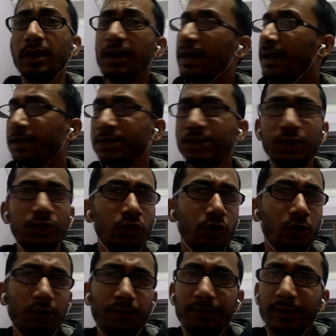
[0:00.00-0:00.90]
History,
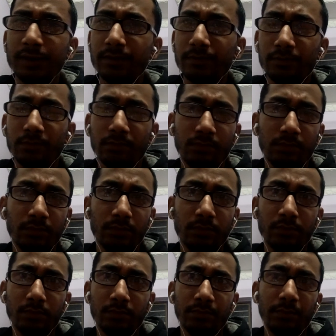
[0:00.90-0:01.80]
geography,
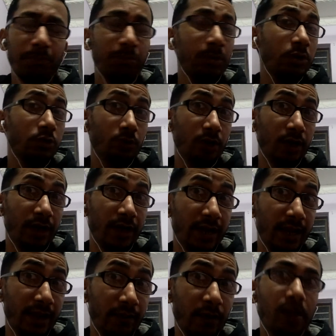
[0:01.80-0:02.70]
people should
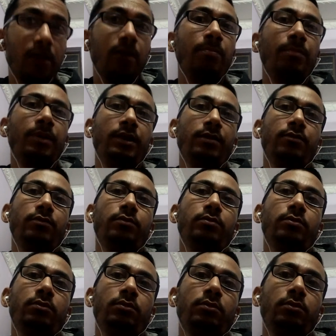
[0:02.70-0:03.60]
never complain
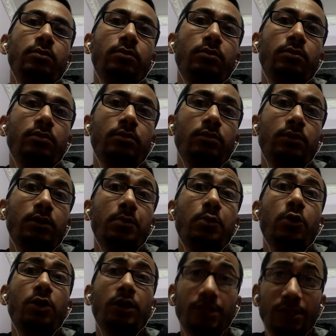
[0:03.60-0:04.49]

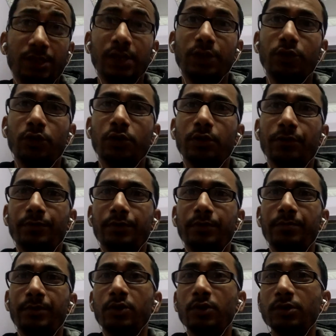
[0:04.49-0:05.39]
about history, geography,
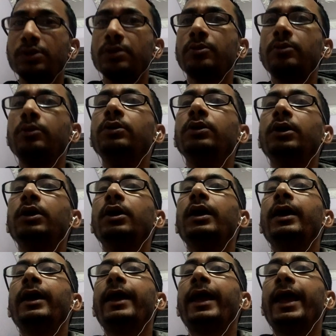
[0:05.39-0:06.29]
because
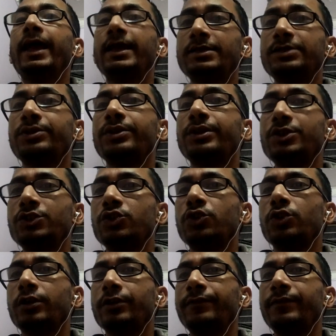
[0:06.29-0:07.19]
history,
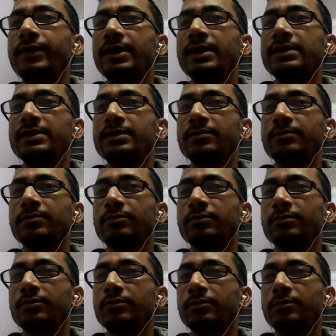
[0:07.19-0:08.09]
geography is,
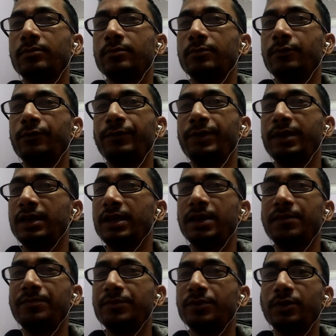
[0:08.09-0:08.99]
we
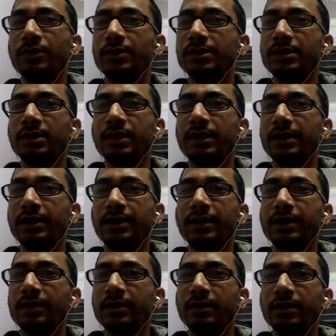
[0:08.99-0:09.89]
keep on studying
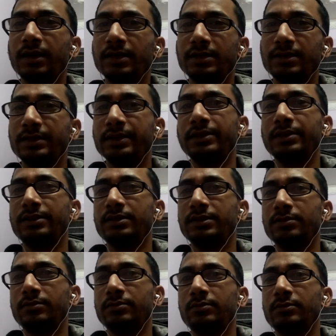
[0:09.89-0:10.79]
till class
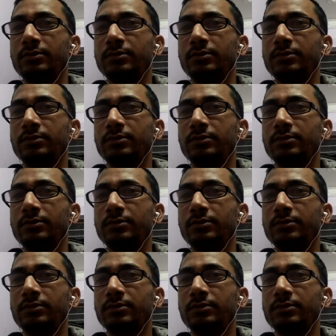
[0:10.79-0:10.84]
10th.